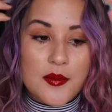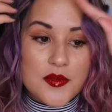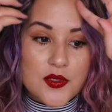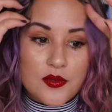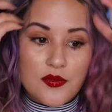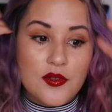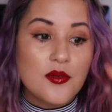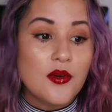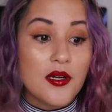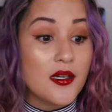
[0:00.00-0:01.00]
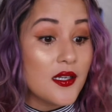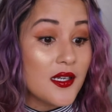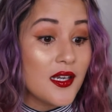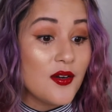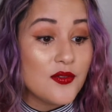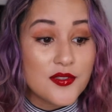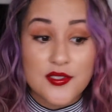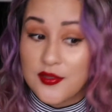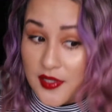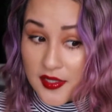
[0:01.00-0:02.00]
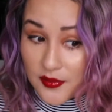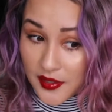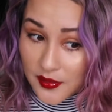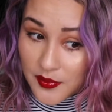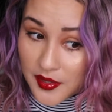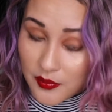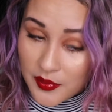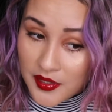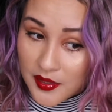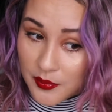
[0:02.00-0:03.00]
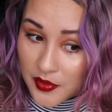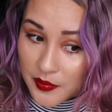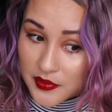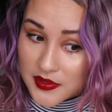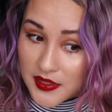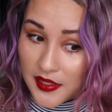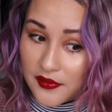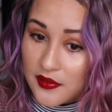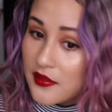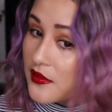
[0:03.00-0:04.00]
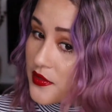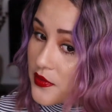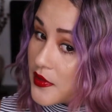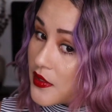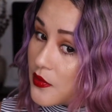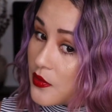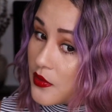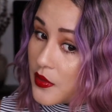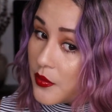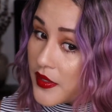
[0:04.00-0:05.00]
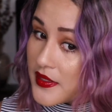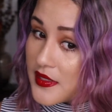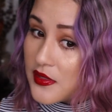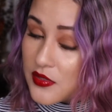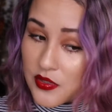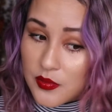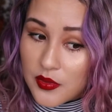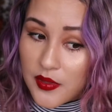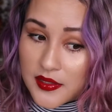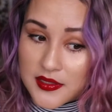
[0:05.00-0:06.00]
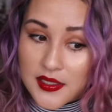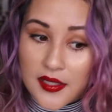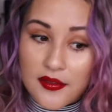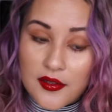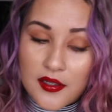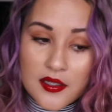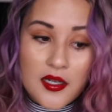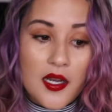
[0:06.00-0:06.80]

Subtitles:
So if you are gonna get overtone, I recommend pink and purple together. It looks really cool. It blends in super well together.